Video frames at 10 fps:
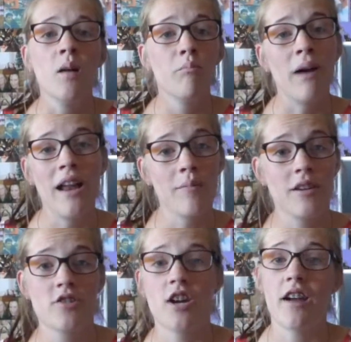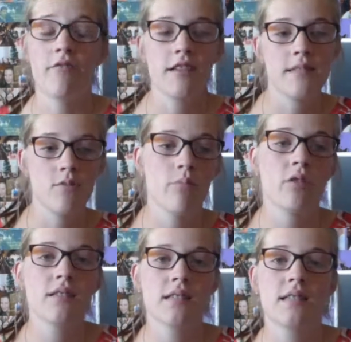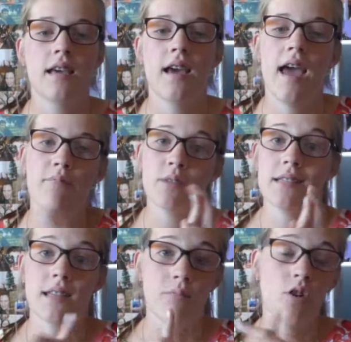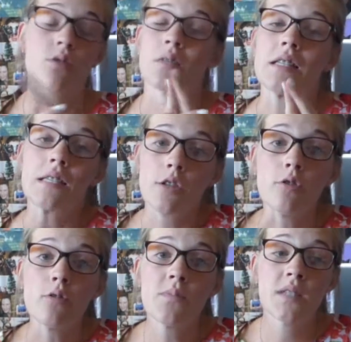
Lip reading: But I'm gonna try and read some new books this year, and plus I'm not doing school,